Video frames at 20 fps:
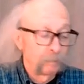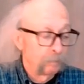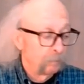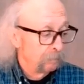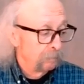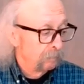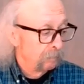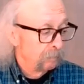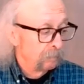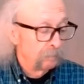
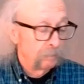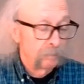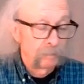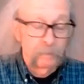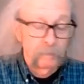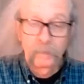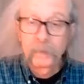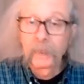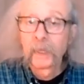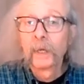
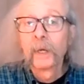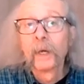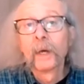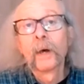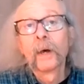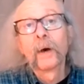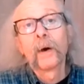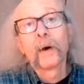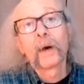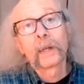
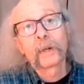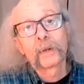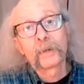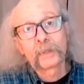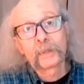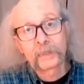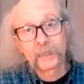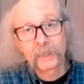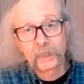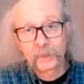on all
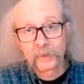6